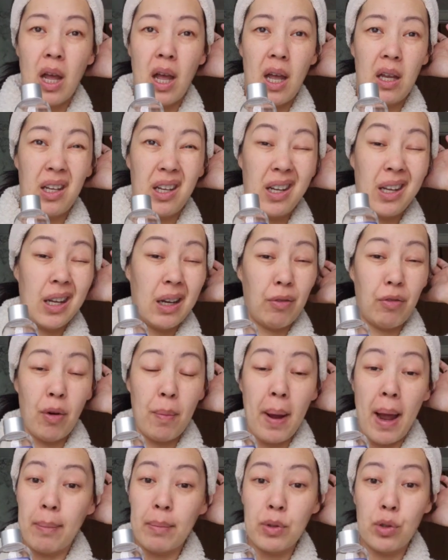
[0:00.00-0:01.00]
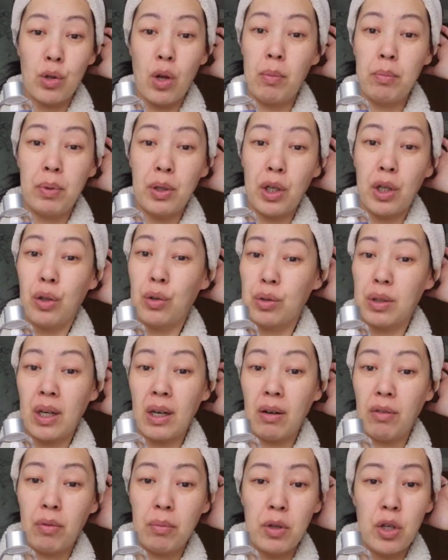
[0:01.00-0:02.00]
You can get it from Amazon, but you can also get
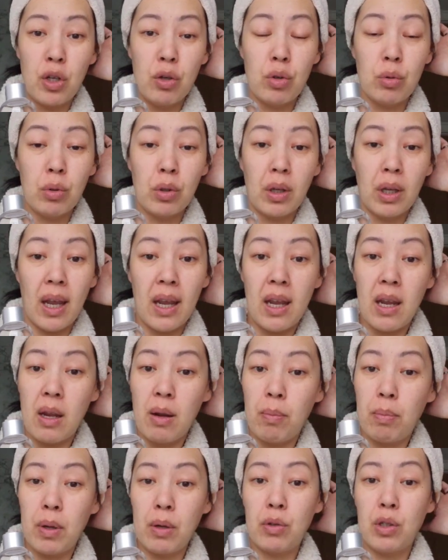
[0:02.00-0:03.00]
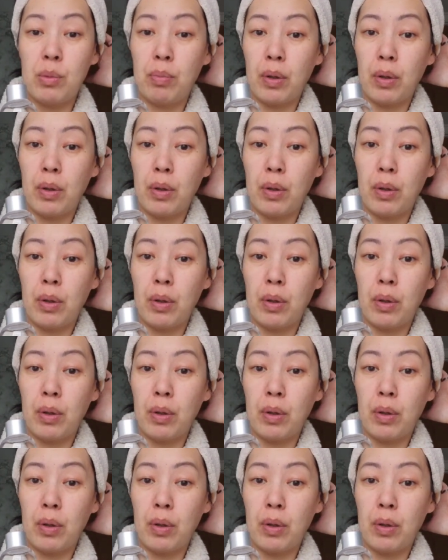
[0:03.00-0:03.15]
it from the usual K Beauty